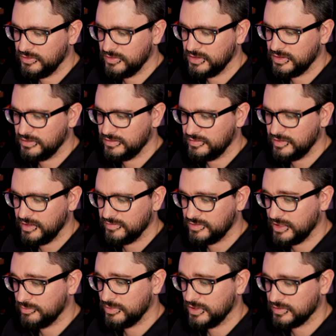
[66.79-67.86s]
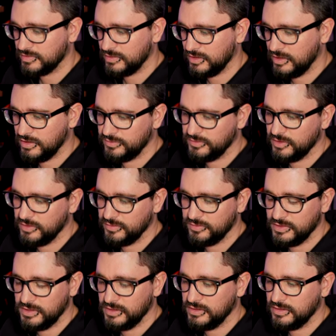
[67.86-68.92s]
You can save ten bucks off
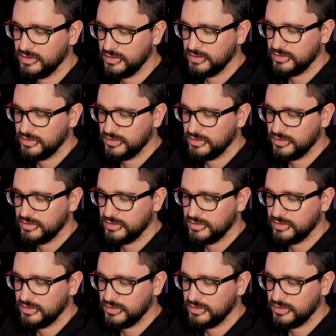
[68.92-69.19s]
of the